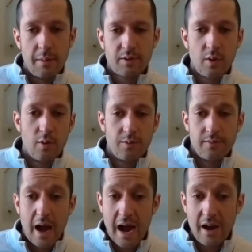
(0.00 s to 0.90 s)
So
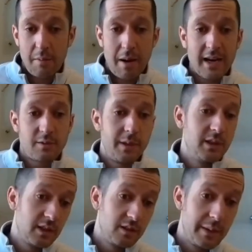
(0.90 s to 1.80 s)
my
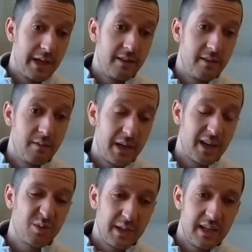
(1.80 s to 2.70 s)
experience has been,
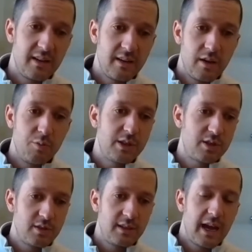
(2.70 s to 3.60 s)
because we didn't
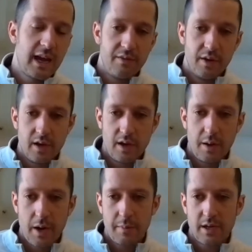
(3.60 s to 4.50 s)
originally have a
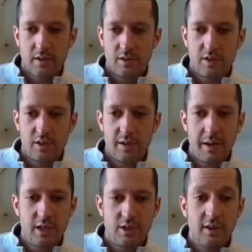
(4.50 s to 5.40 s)
biomedical engineering
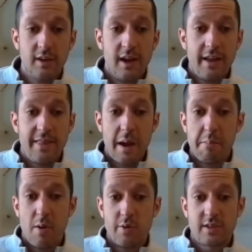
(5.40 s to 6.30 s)
major, that
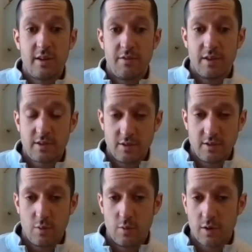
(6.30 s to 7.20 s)
most of the students
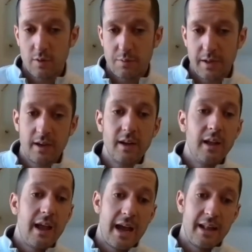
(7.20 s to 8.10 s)
who work with me
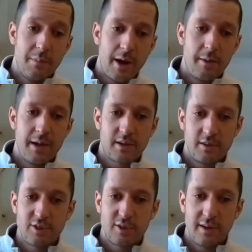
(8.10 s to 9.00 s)
had the biomedical
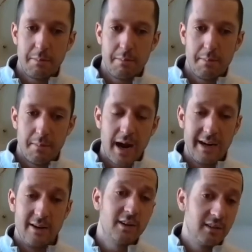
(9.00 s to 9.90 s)
engineering
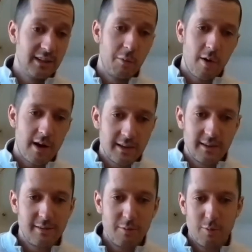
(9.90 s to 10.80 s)
minor because they
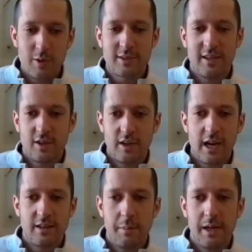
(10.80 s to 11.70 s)
wish they could have
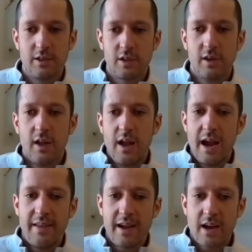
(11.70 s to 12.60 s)
had the major, and they